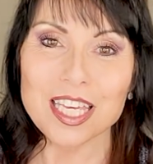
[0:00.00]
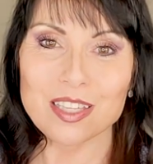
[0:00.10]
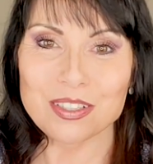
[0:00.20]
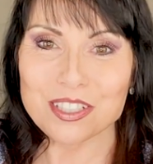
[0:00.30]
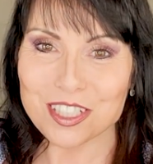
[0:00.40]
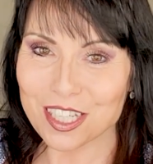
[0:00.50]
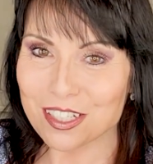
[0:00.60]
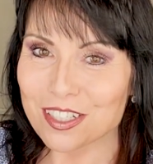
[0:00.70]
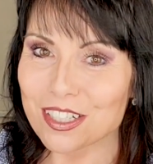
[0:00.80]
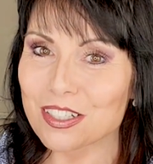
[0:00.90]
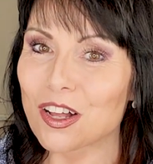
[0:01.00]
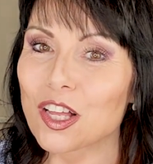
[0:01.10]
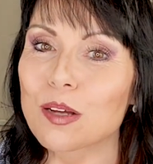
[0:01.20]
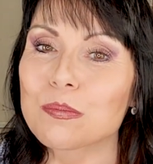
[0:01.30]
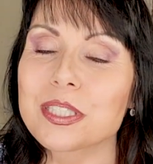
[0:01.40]
If it changes,
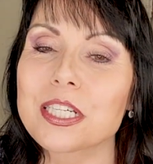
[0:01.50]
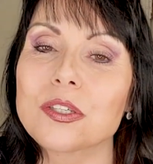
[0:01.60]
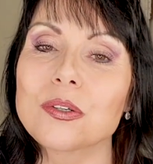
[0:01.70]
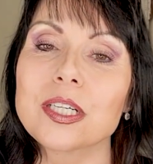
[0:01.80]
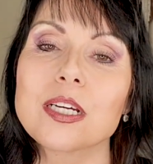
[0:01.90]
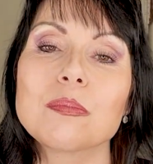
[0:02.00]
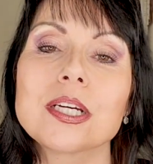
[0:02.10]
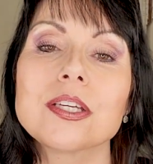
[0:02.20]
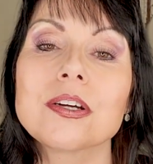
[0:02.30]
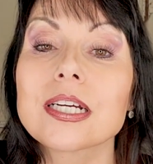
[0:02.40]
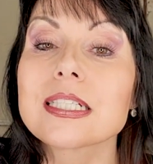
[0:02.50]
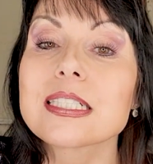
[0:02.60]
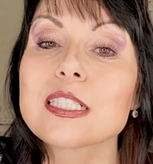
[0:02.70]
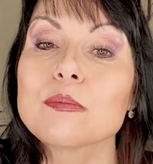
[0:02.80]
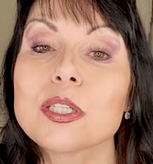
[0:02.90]
I'll update you on it, but you're gonna
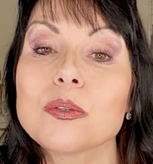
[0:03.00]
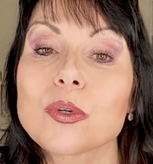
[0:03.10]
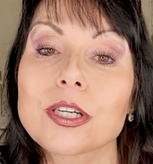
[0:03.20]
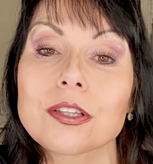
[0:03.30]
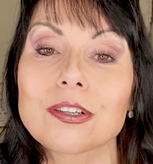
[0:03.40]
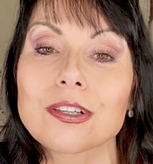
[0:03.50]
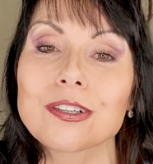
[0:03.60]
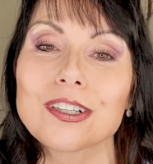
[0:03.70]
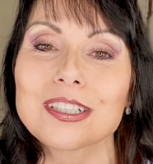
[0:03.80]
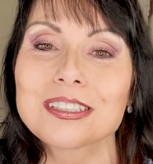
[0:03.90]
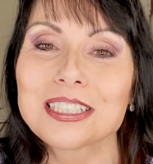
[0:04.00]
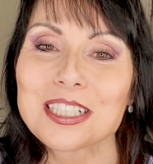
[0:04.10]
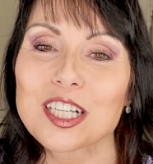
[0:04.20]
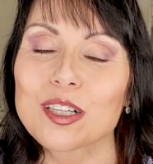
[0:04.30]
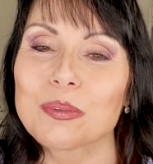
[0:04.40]
see me wearing the curl.
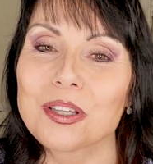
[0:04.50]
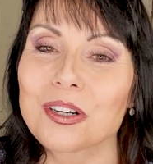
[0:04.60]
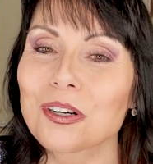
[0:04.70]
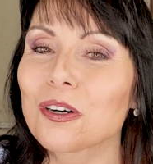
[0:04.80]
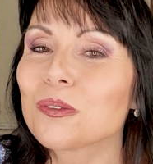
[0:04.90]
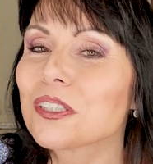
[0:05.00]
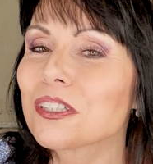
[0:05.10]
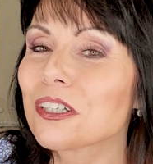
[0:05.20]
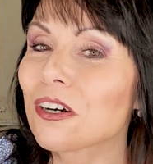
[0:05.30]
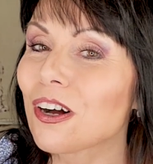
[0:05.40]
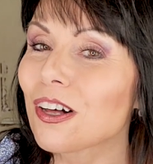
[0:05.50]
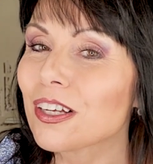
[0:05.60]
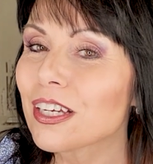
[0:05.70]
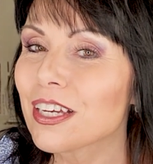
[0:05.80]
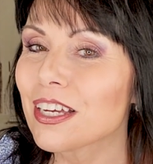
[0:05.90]
I'll be the girl with the
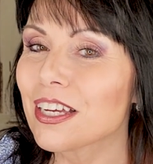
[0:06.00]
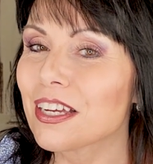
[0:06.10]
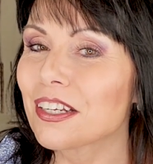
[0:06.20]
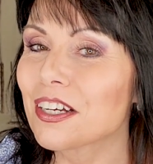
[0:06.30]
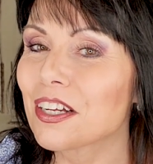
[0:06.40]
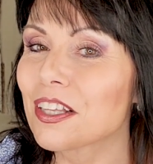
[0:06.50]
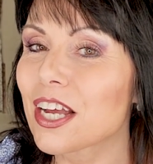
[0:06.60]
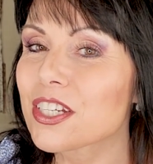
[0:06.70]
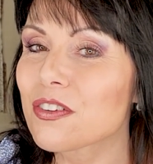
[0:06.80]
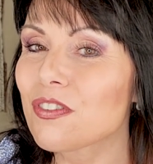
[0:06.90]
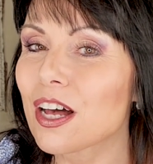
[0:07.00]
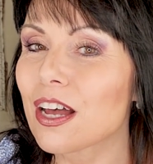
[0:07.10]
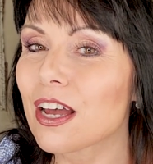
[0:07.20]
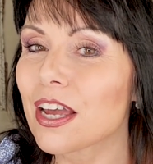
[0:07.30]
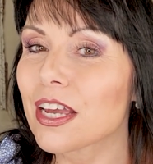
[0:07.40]
curl in a uh,
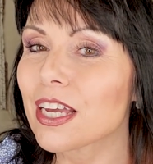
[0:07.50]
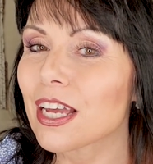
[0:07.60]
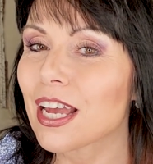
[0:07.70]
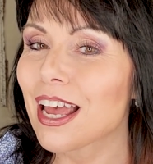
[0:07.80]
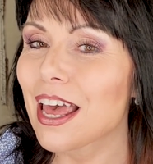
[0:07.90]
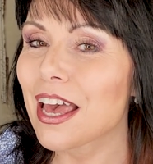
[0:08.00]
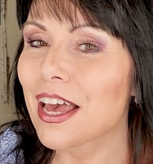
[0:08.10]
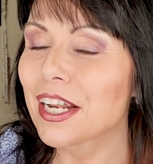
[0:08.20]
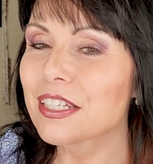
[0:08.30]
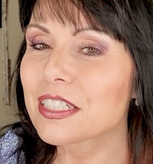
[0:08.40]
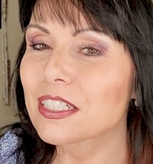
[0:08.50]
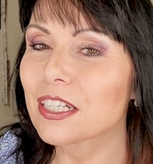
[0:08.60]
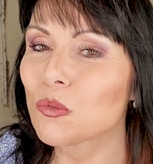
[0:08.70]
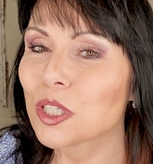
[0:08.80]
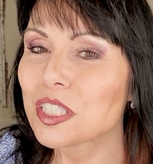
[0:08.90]
Lashify and it's
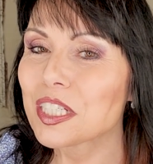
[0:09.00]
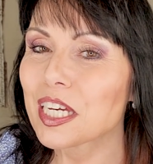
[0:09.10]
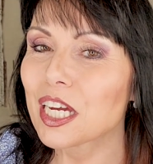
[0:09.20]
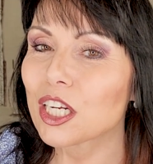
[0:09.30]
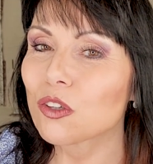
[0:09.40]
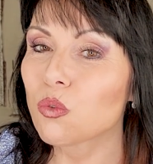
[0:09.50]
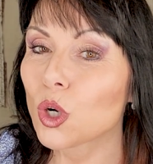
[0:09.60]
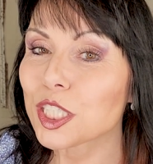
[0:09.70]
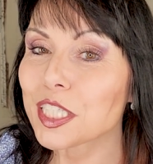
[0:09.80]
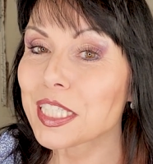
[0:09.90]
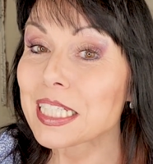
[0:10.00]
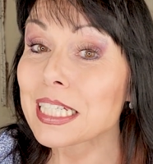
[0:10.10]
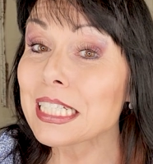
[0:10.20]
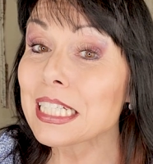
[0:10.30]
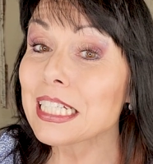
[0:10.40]
uh, once again 14
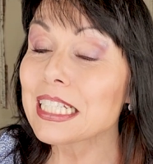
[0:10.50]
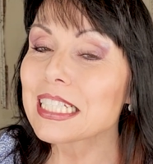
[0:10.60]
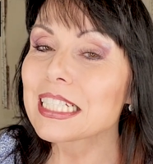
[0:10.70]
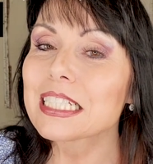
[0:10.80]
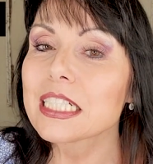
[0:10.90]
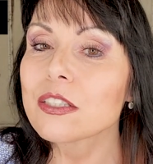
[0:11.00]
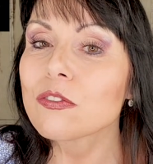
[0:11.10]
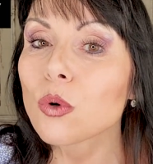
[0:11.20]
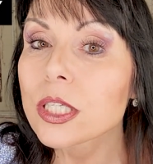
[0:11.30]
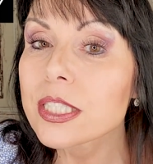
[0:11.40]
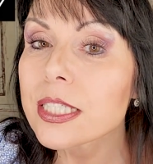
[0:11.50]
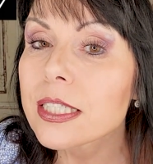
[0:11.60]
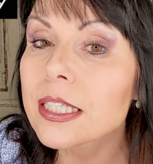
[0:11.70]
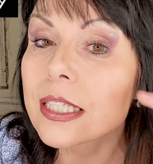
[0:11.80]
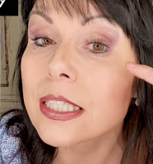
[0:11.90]
16 16
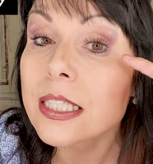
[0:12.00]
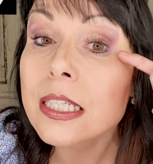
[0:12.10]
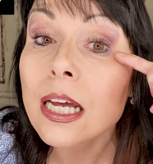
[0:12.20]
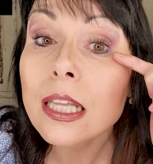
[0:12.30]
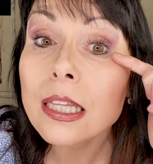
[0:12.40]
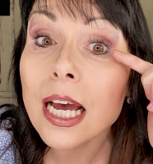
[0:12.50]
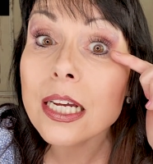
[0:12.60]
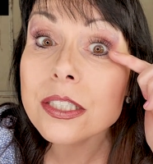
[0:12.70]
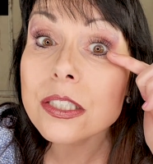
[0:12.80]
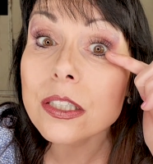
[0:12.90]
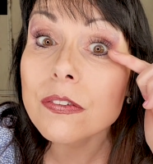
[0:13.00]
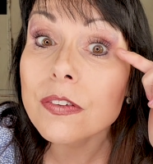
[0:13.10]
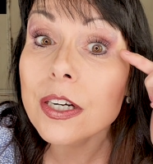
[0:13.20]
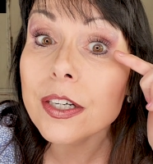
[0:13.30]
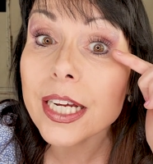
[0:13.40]
14 and these lashes on the
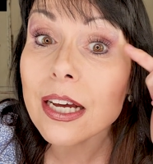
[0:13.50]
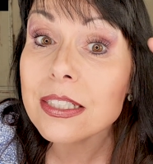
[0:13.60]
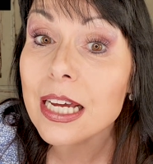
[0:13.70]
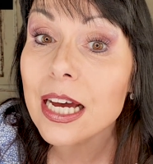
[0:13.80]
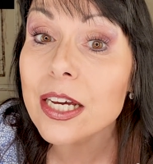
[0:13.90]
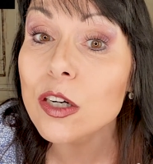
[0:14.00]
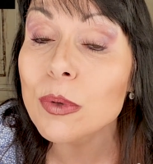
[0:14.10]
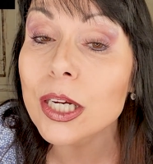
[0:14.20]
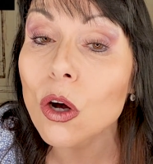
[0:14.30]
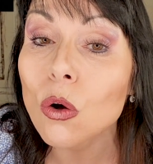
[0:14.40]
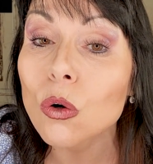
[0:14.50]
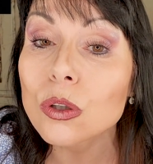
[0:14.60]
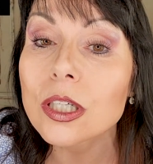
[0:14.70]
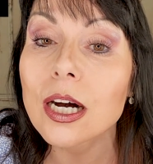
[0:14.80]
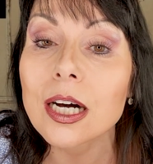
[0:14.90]
very outside are my
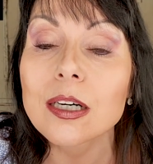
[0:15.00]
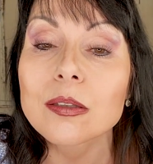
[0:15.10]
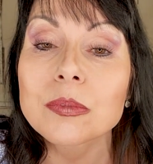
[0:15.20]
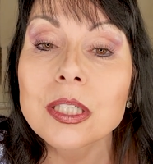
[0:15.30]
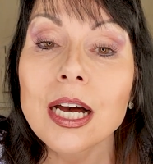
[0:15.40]
own um,